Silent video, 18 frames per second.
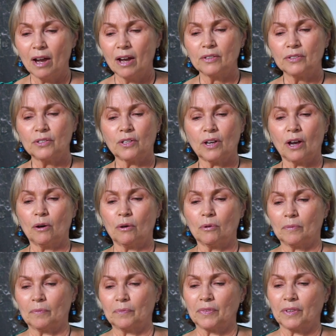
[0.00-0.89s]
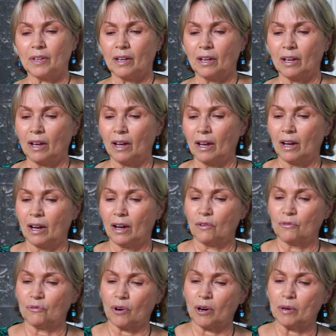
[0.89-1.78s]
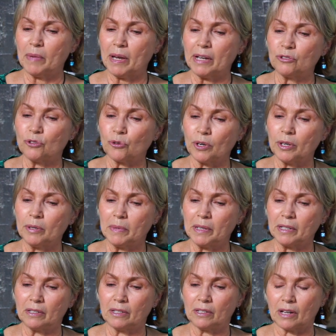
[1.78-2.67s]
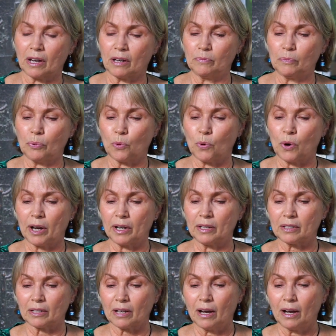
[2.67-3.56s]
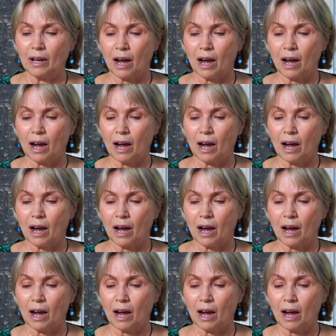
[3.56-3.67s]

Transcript: So from a dreaming standpoint,